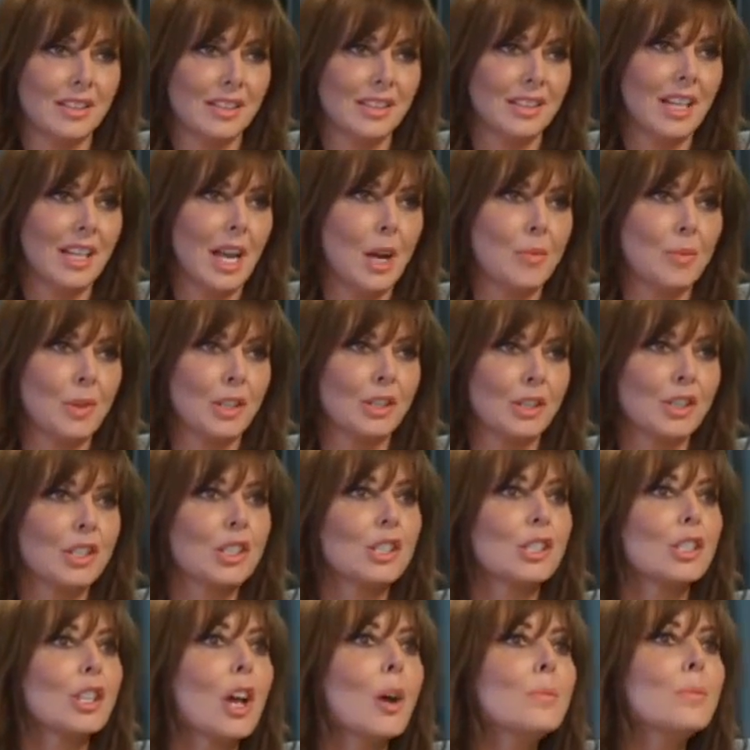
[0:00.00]
that ABBA
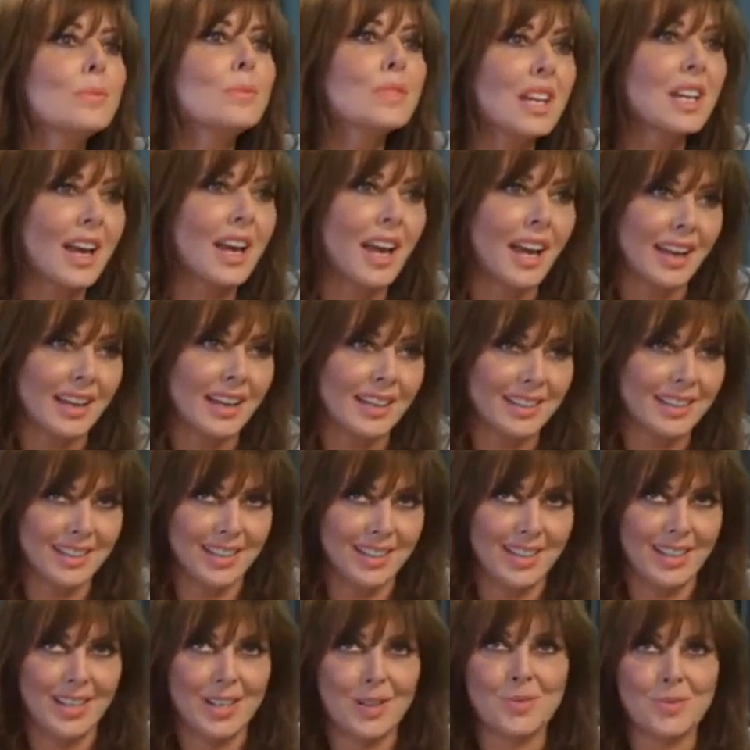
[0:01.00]
someday
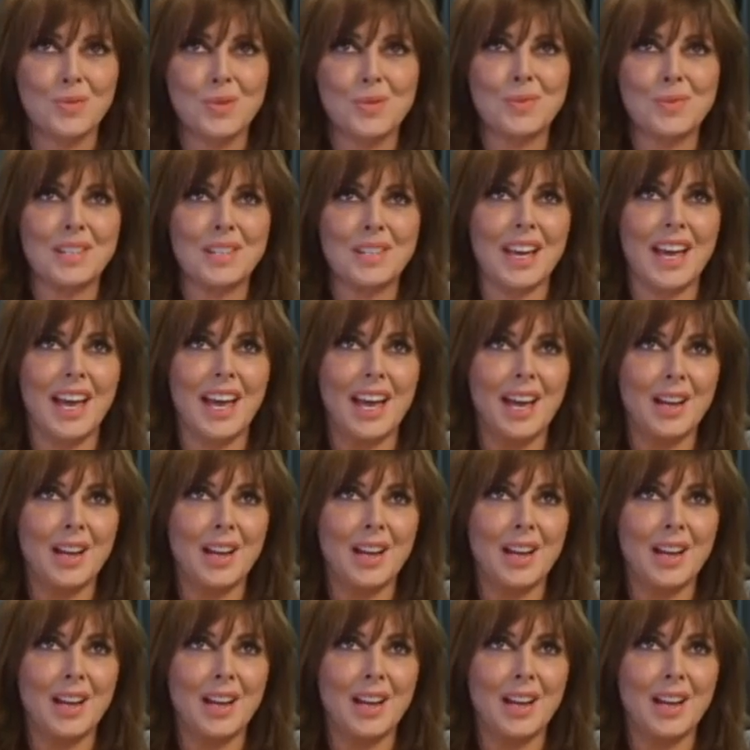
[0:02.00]
would be there